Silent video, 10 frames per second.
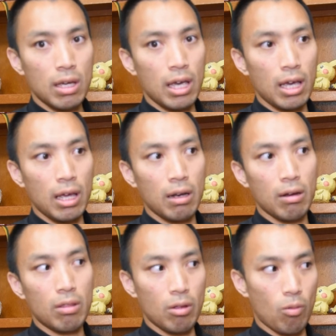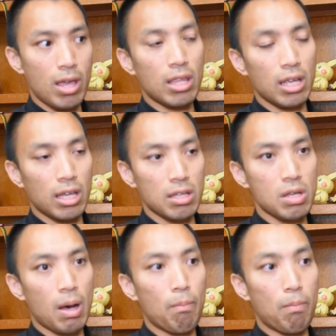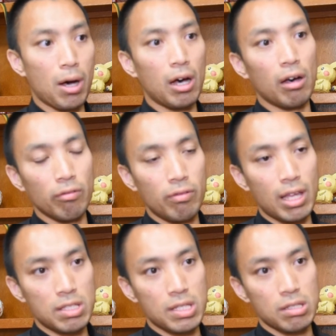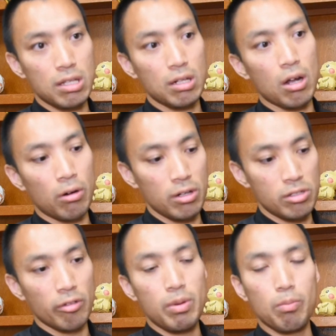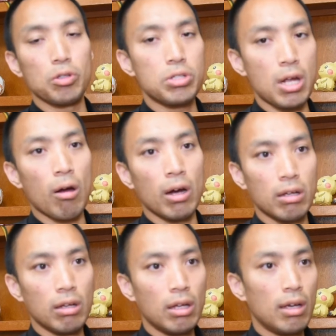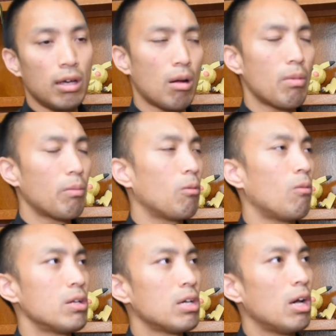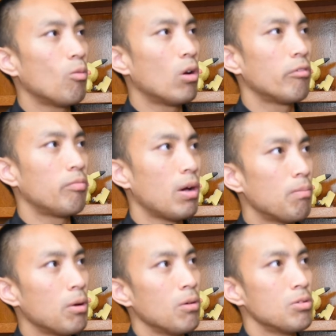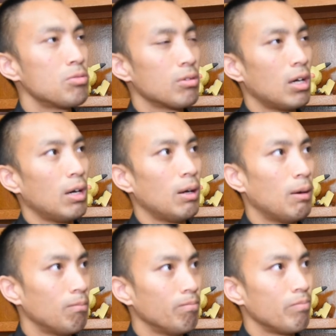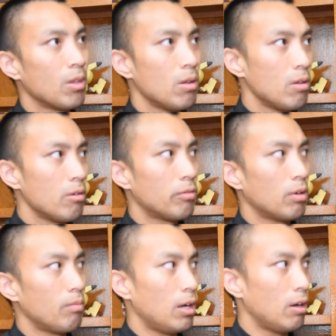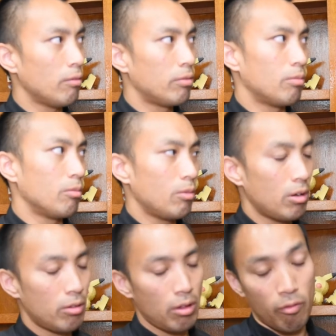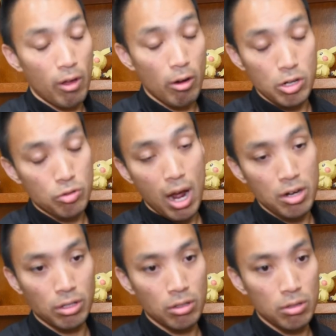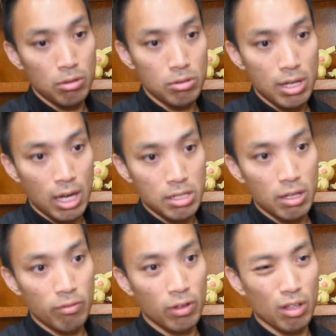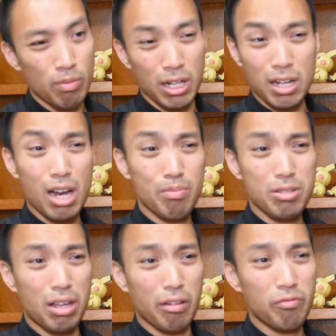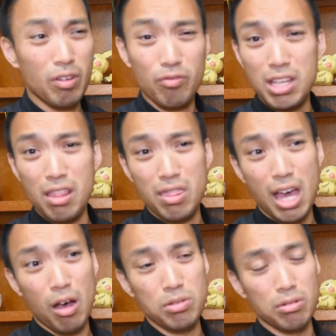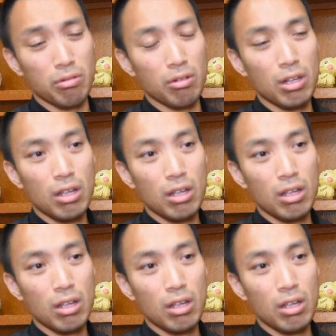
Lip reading: and the way that it gets above that 1,600 is if people share it. And I remember one time one of my posts from a very tragic news at St. Philomena got up to like 15,000